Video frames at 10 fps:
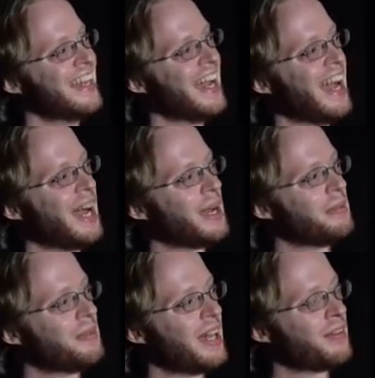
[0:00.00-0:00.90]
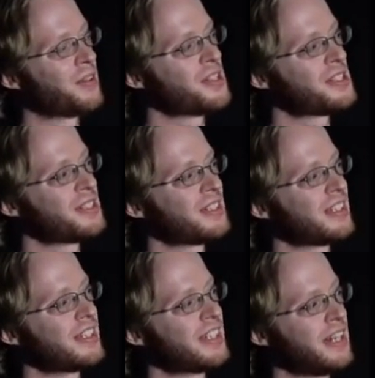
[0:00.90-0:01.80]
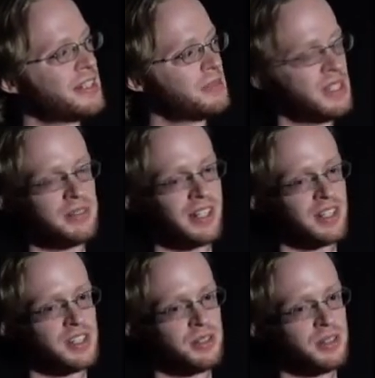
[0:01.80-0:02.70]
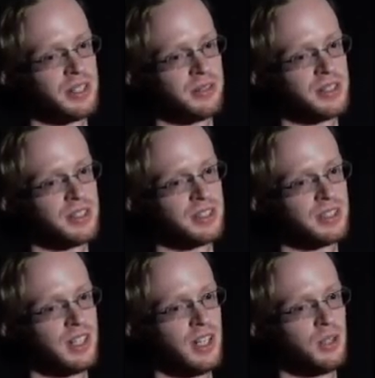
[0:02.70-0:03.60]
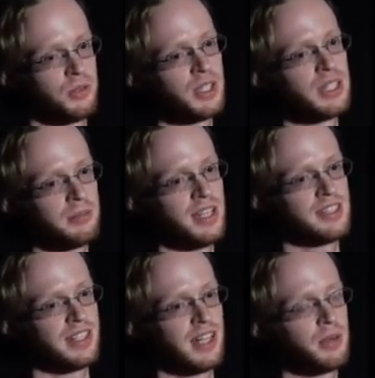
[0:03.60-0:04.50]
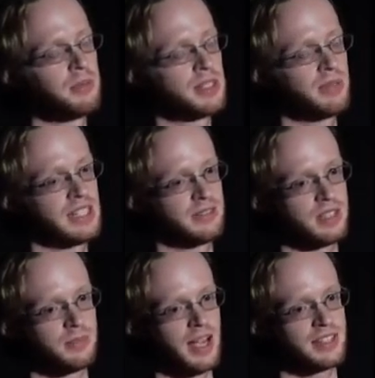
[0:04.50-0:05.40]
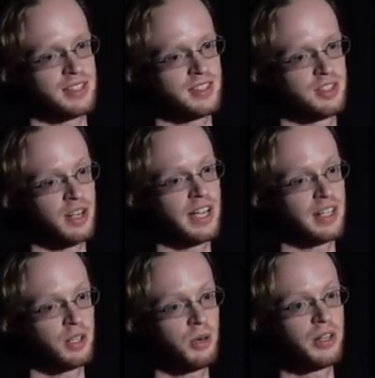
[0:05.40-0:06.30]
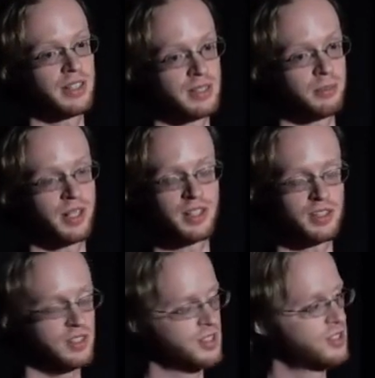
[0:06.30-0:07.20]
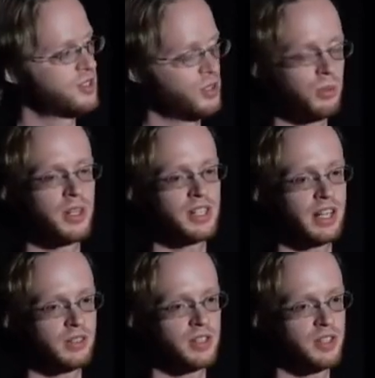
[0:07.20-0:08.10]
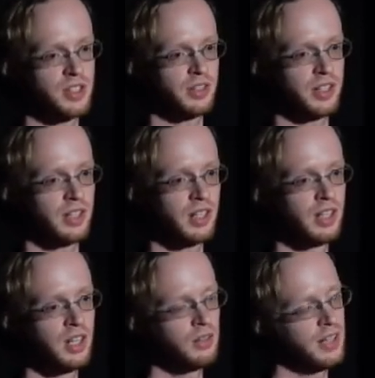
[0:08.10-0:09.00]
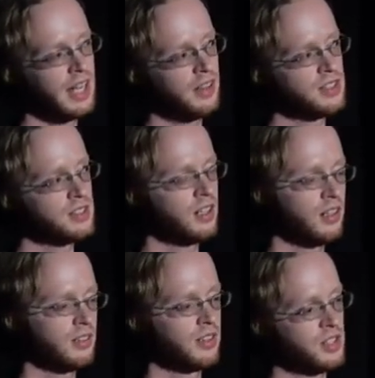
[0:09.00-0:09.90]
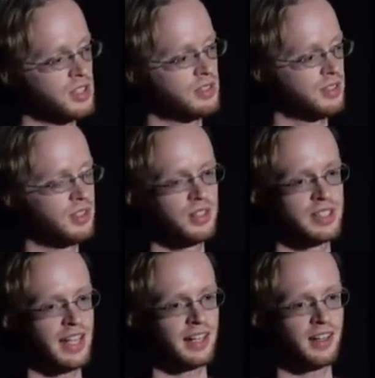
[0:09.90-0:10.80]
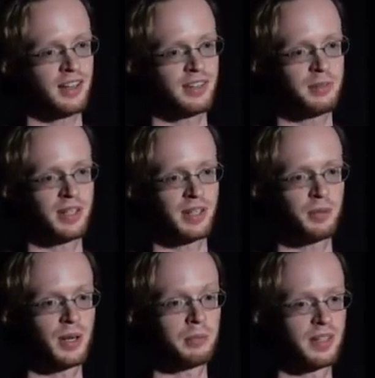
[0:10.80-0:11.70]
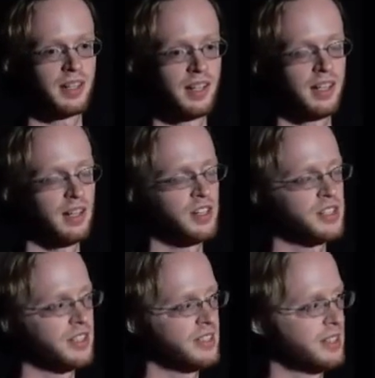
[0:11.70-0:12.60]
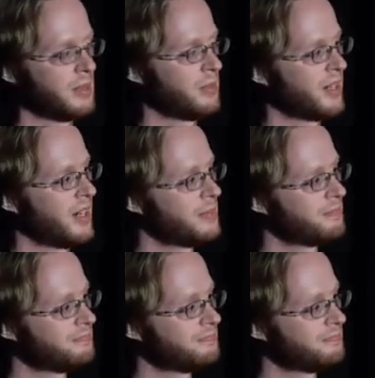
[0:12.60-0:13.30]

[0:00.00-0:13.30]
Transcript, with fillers: um, and of course, the Kaldi Speech Recognition Toolkit, which is really amazing. I wouldn't be surprised if it surpasses Dragon in quality at some point because there's just so much active research going on there. Right now, it's you know they're just they're just hacking on it, they're making it work, but eventually it's going to be pretty great.